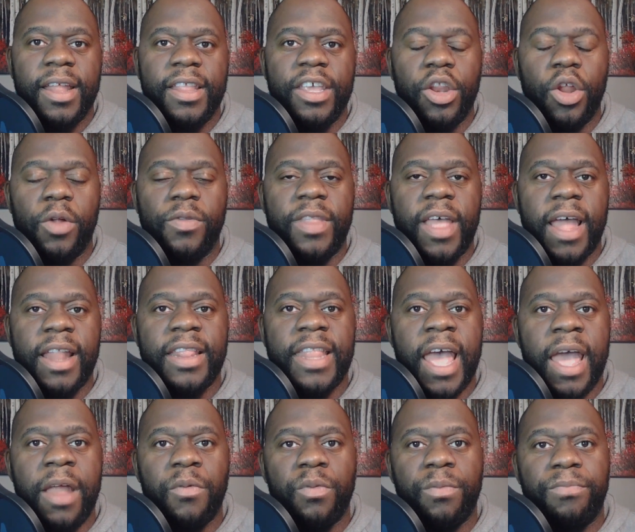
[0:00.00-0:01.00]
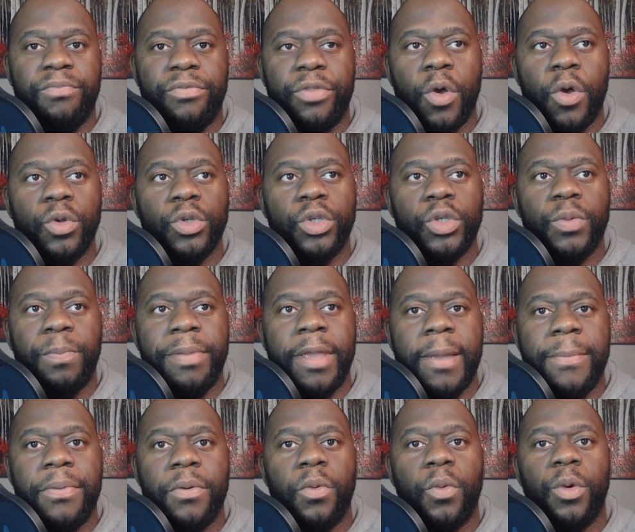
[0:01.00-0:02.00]
You know, that that those
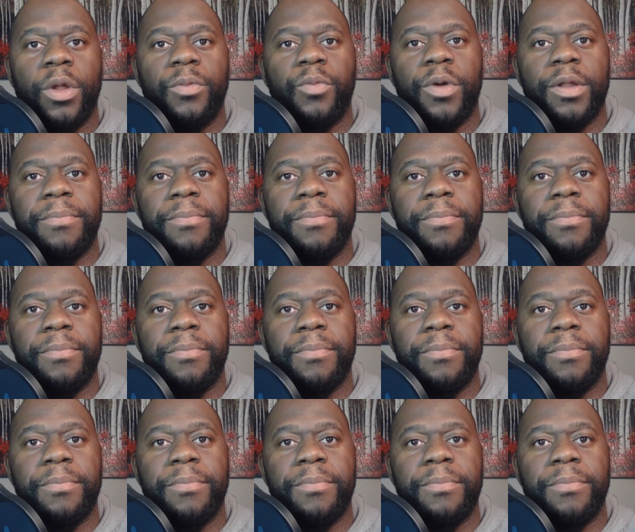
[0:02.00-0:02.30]
people would,